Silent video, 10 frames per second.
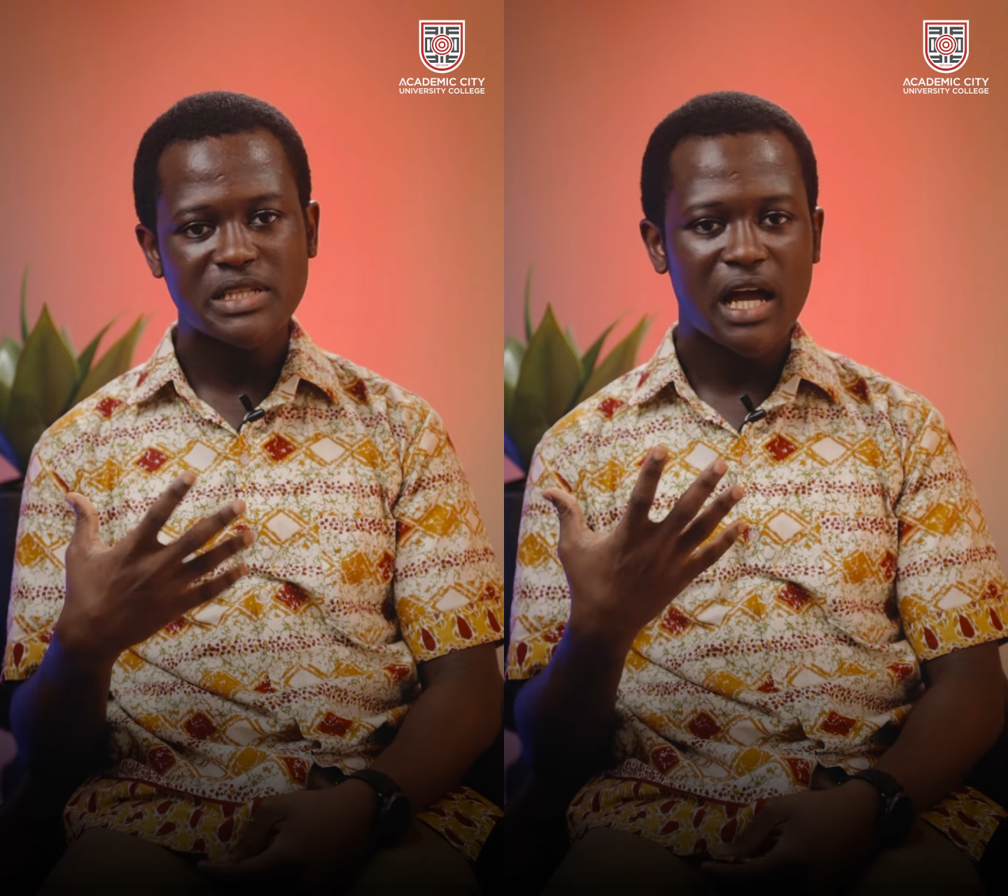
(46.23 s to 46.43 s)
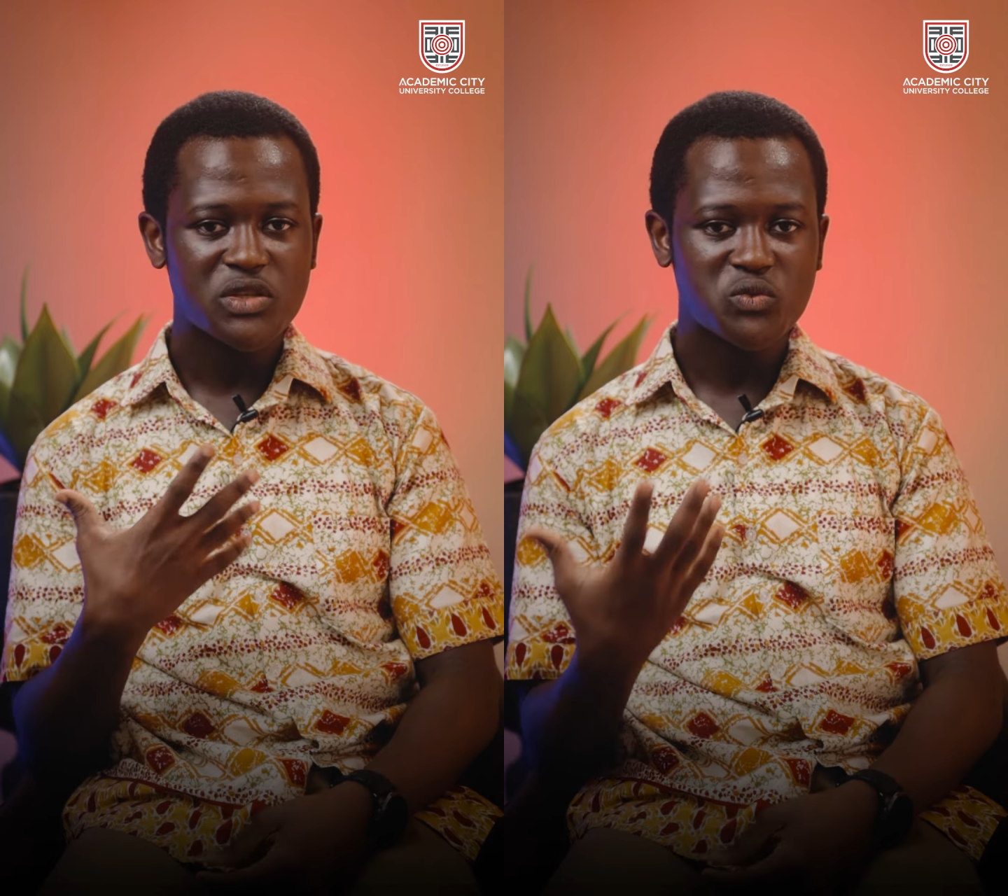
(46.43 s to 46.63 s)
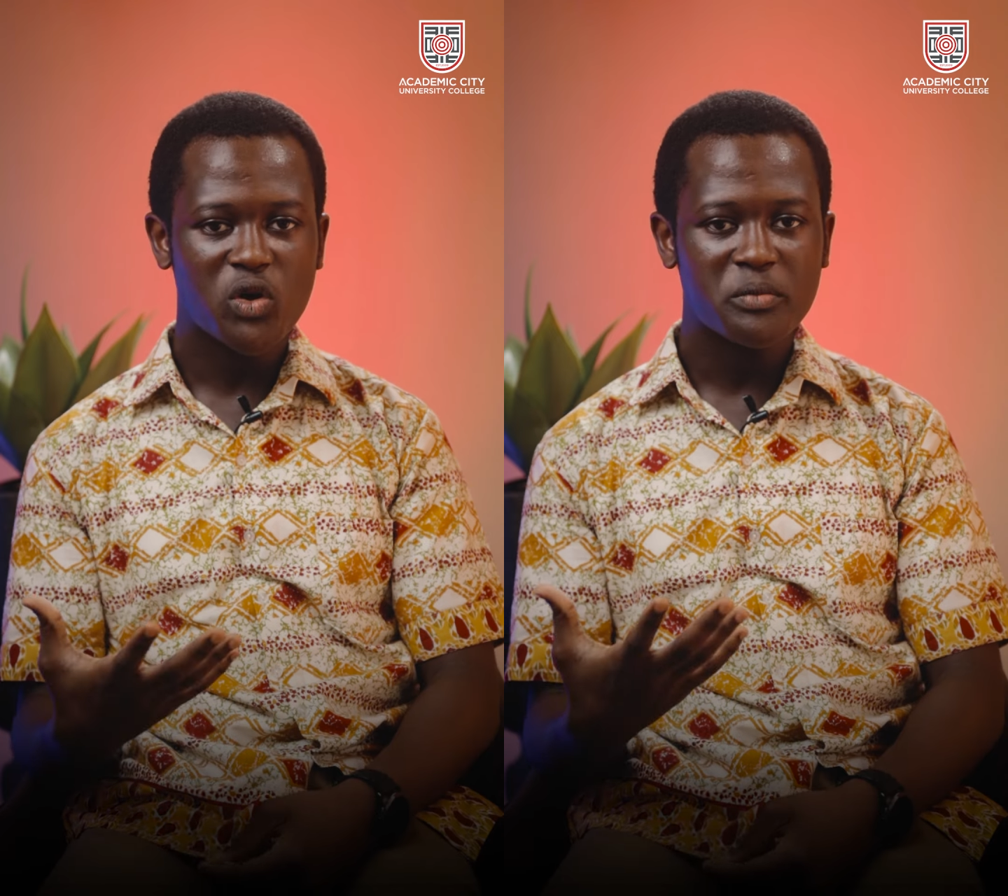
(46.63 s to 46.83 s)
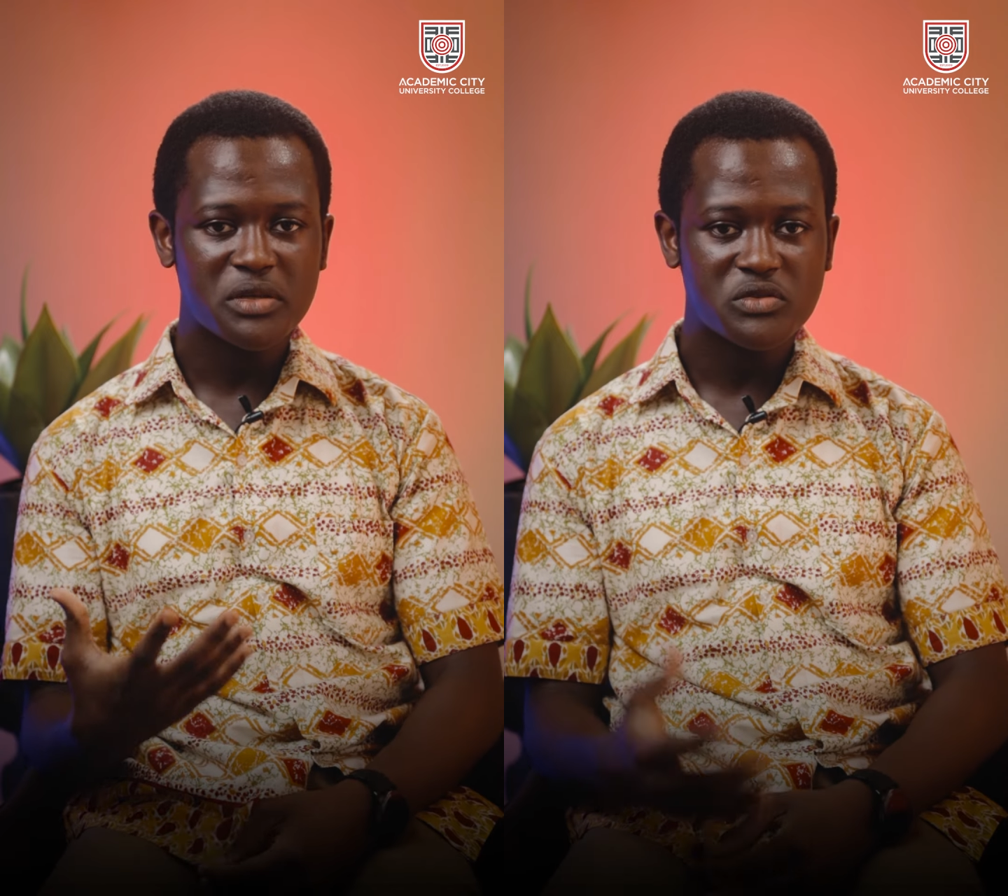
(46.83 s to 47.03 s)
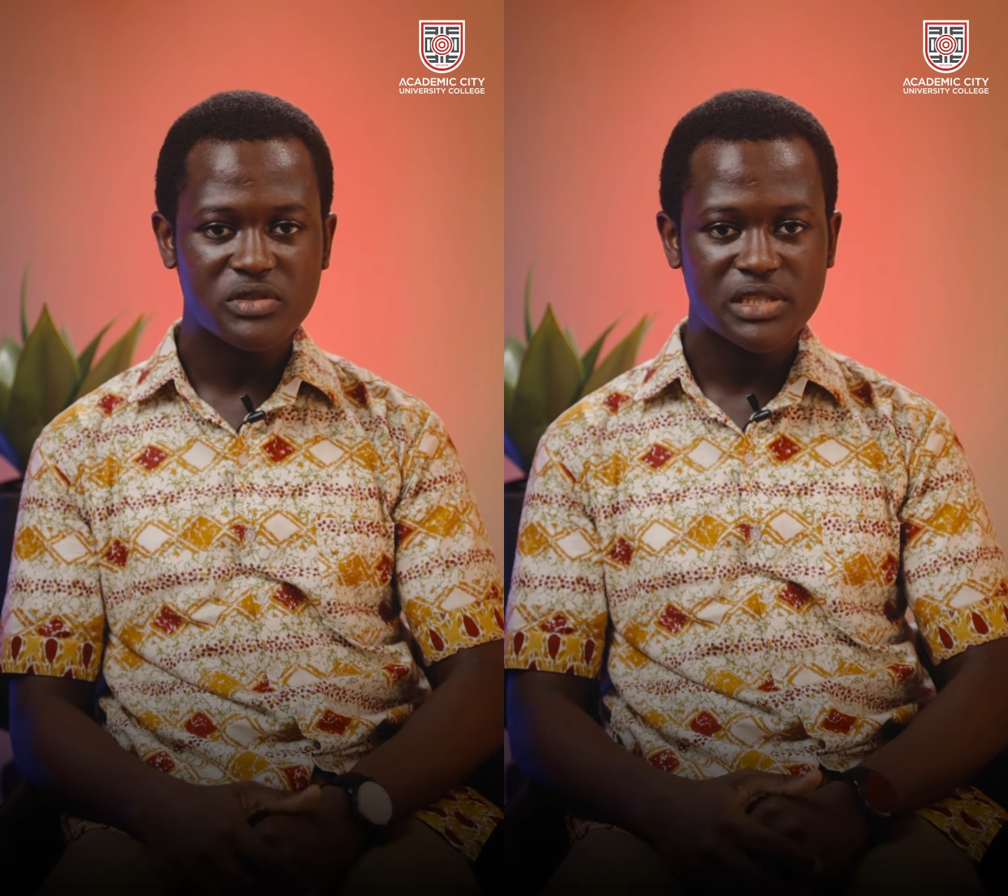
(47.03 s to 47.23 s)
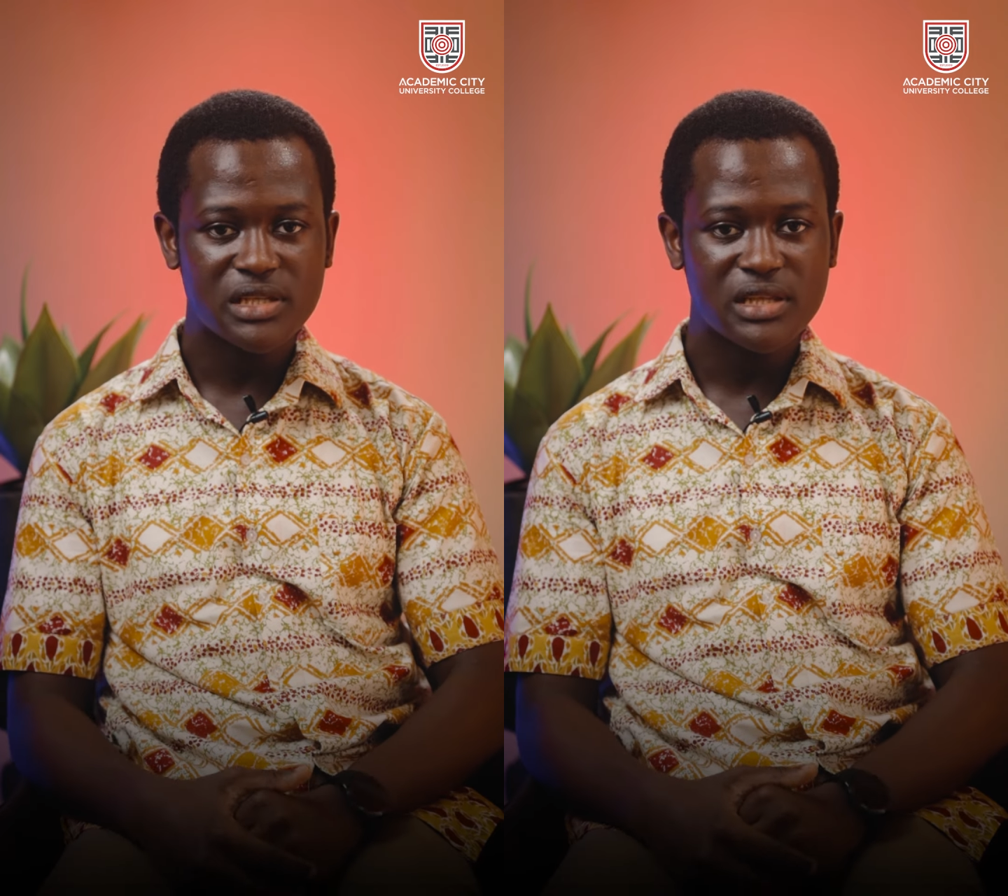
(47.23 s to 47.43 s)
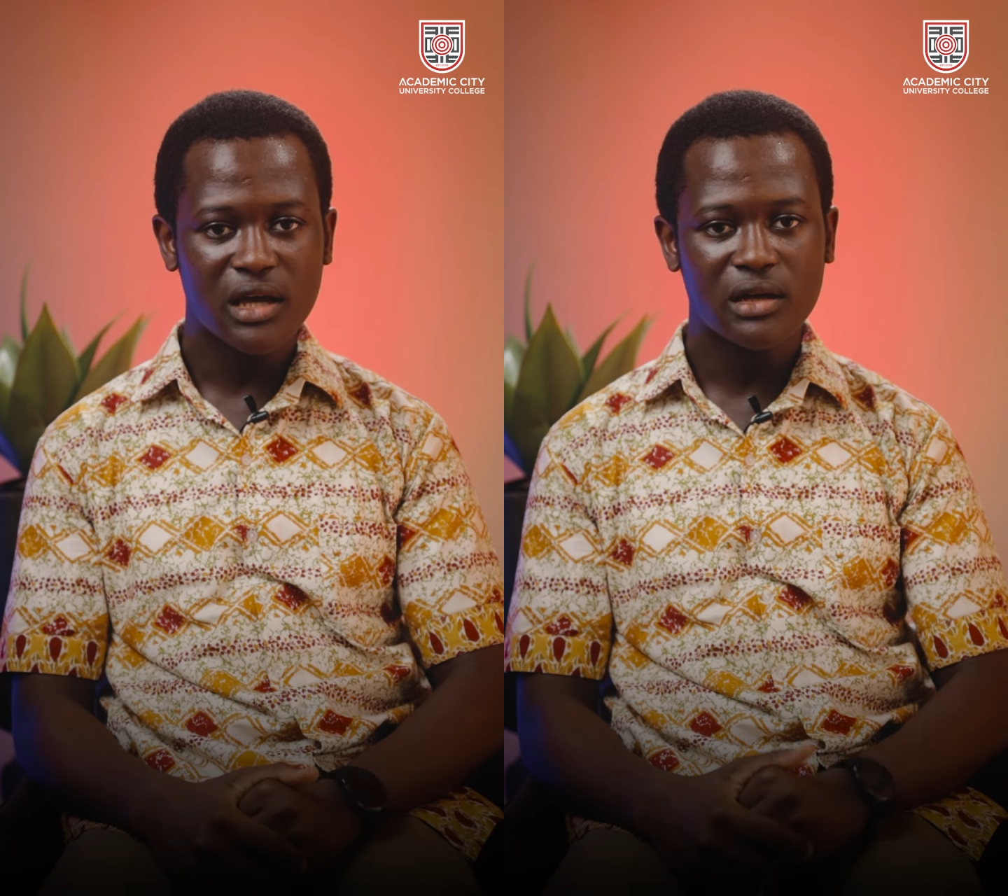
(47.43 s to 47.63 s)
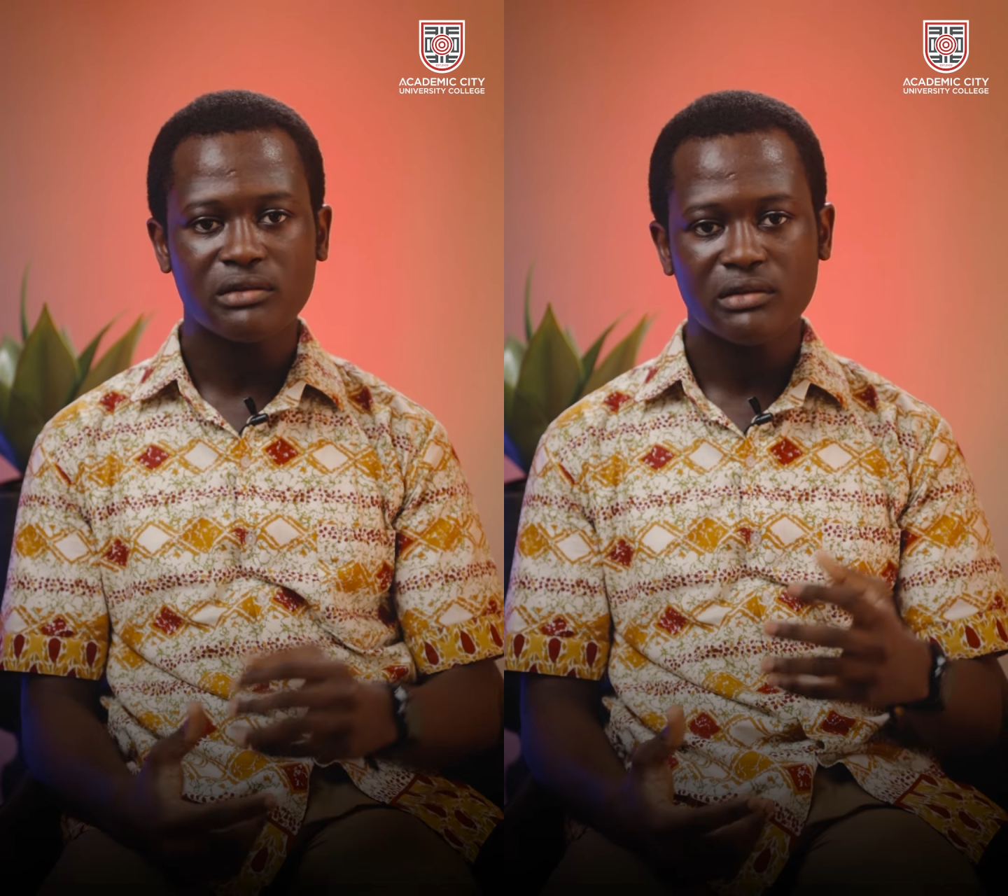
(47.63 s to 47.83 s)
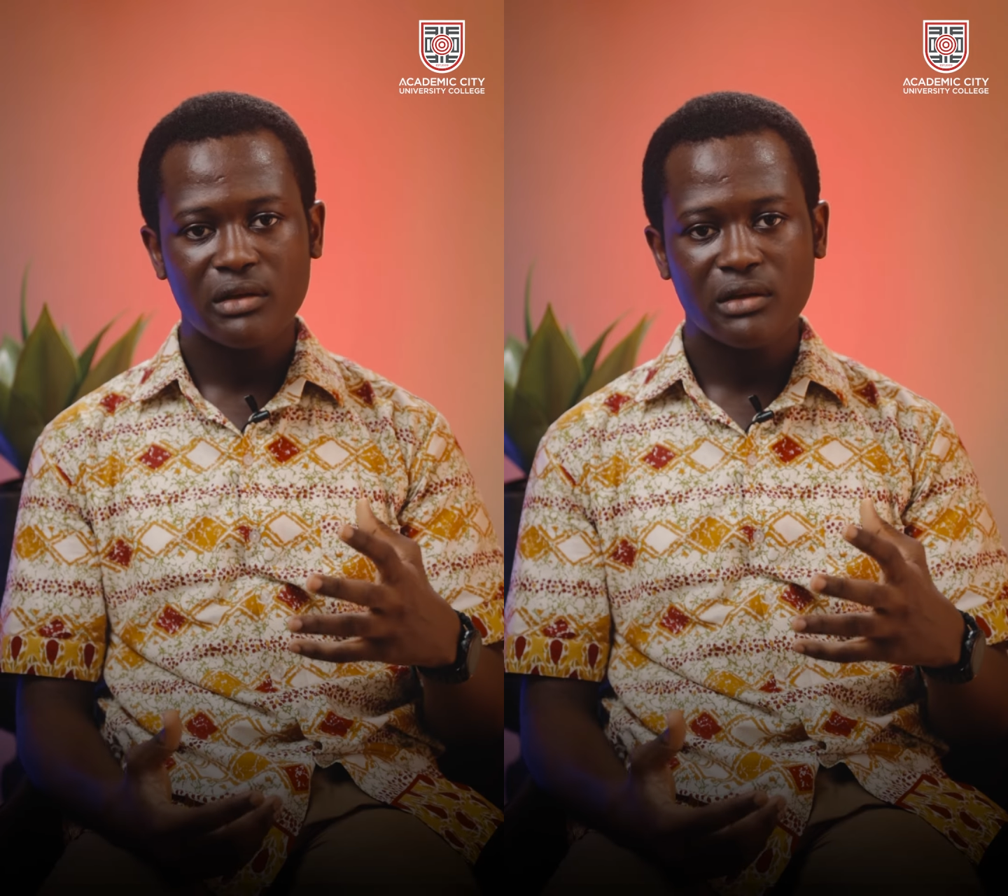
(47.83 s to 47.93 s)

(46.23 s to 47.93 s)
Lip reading: heartwarming to see that